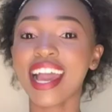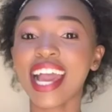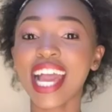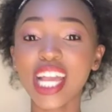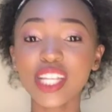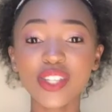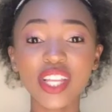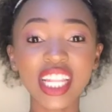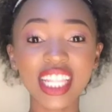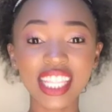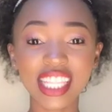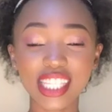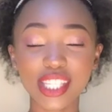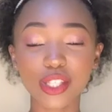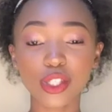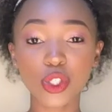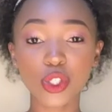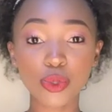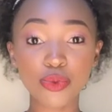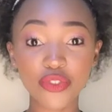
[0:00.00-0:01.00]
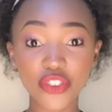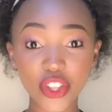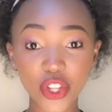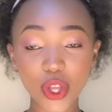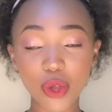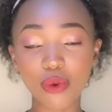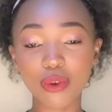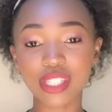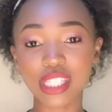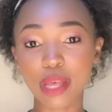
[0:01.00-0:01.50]
Actually, this YouTube
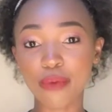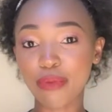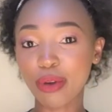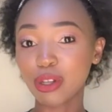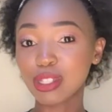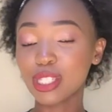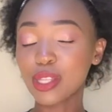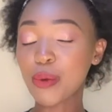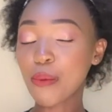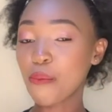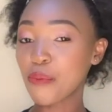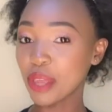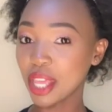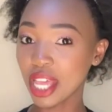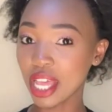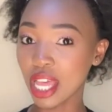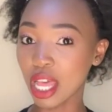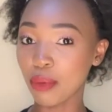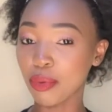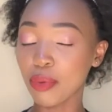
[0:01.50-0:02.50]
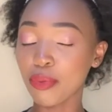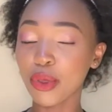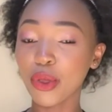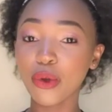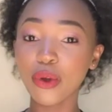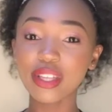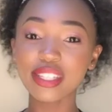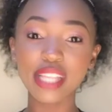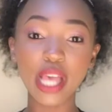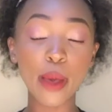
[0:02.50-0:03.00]
video was about makeup
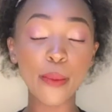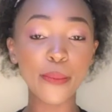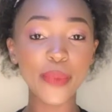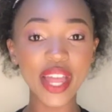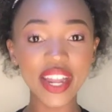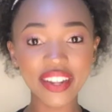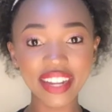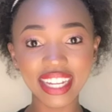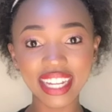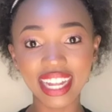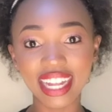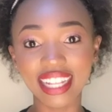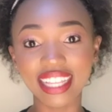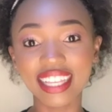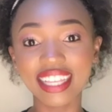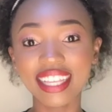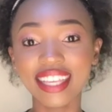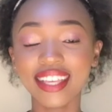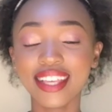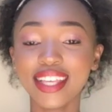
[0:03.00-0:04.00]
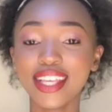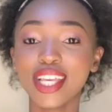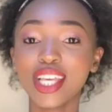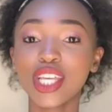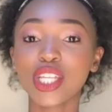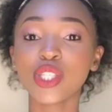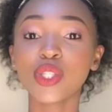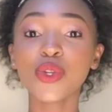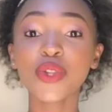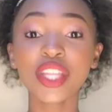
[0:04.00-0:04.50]
because apparently
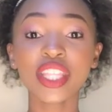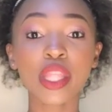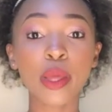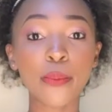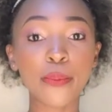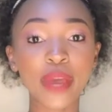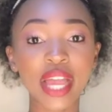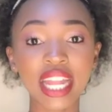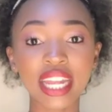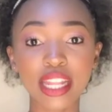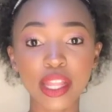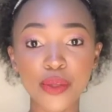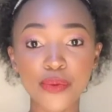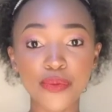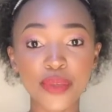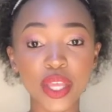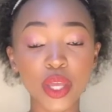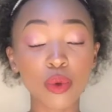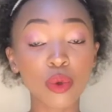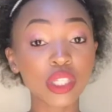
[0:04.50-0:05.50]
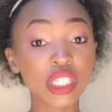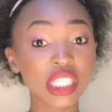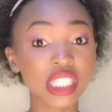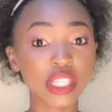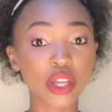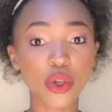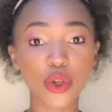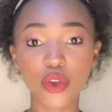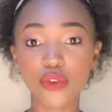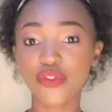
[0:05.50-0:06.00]
during the pandemic, which is
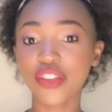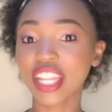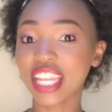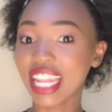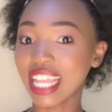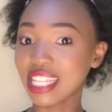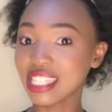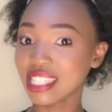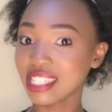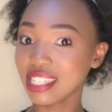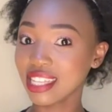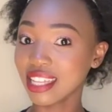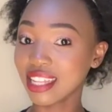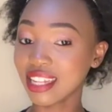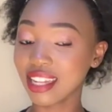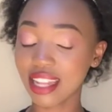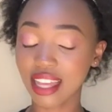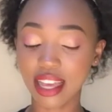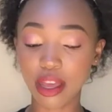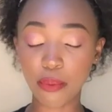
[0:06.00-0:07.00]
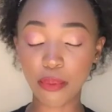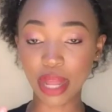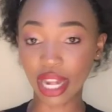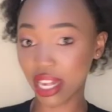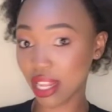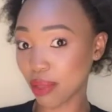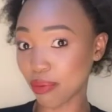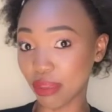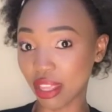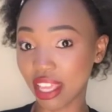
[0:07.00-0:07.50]
the COVID-19
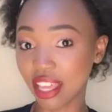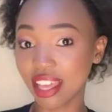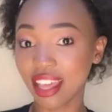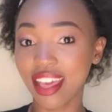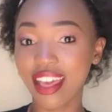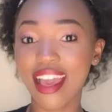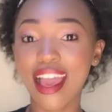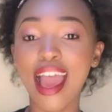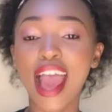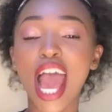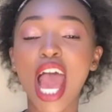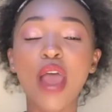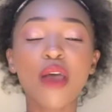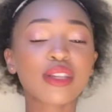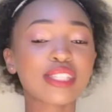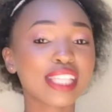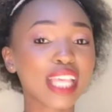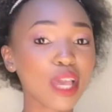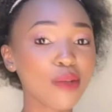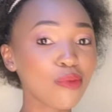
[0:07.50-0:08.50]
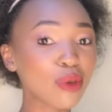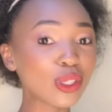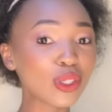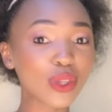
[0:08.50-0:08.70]
pandemic, I was able